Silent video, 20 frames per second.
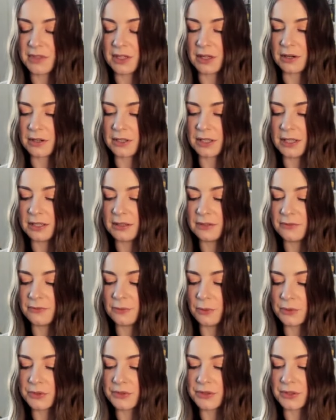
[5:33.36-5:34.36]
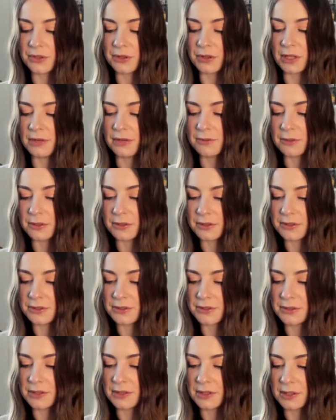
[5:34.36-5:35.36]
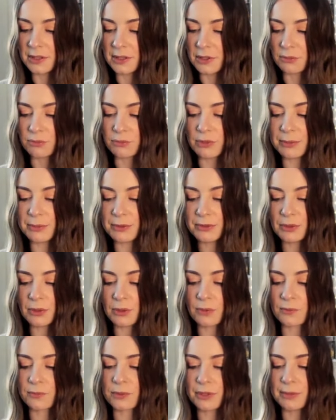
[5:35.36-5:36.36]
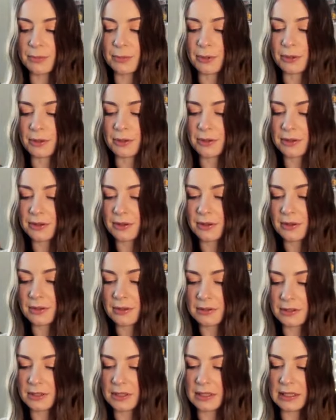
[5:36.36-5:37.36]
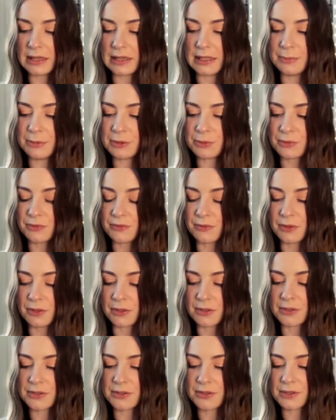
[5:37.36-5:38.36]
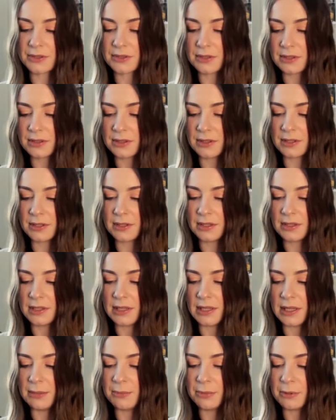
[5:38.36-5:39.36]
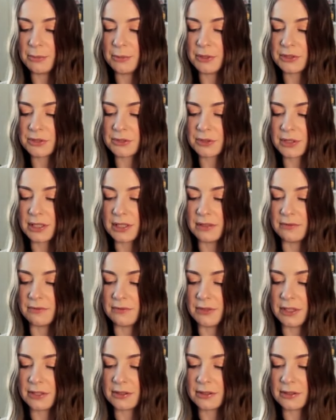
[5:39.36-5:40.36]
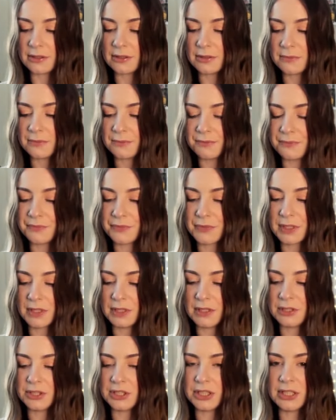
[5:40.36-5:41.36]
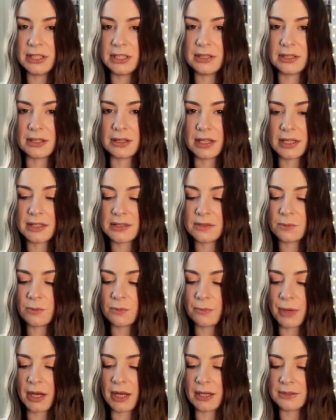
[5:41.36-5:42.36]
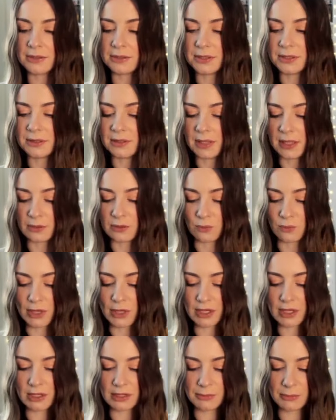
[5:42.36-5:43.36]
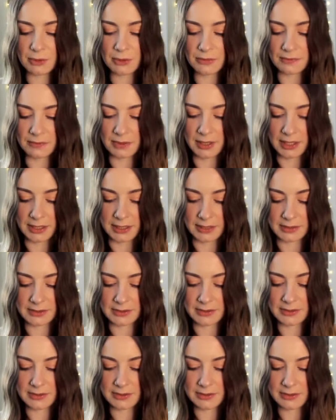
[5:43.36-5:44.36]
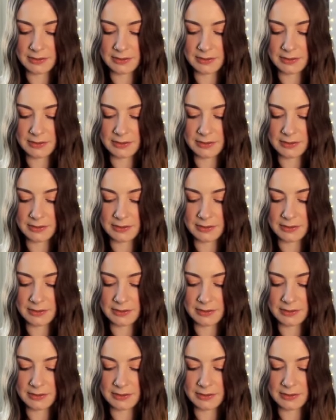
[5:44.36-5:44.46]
Arcana Force, The Lovers, Ribbon of Rebirth, Limit Reverse, Implementary Invader, Jain, the Lightsworn Paladin, and Realm of Light.